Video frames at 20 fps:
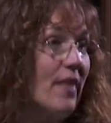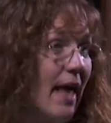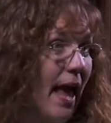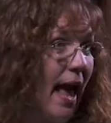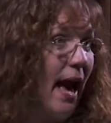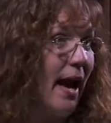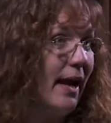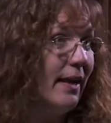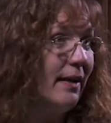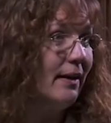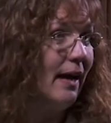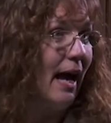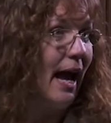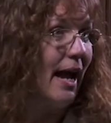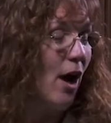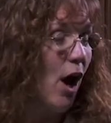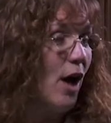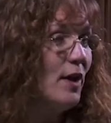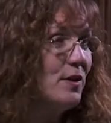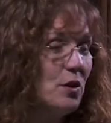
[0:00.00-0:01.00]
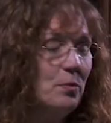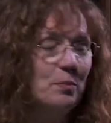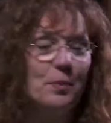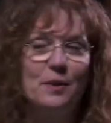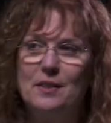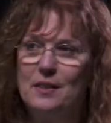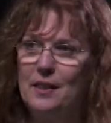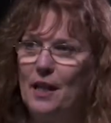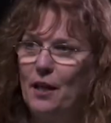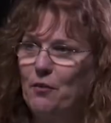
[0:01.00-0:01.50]
that, I also put
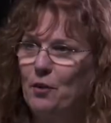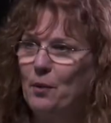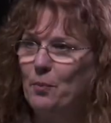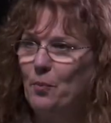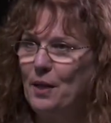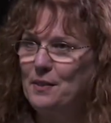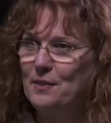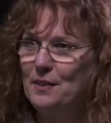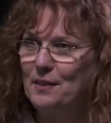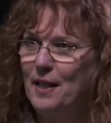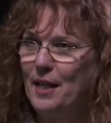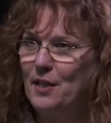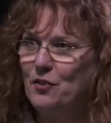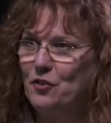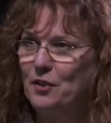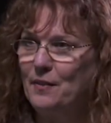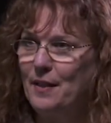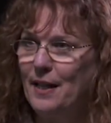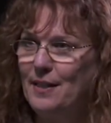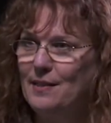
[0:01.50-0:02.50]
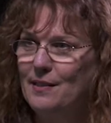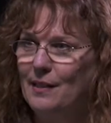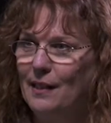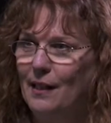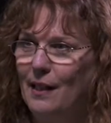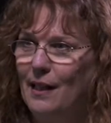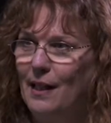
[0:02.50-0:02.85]
together a presentation that's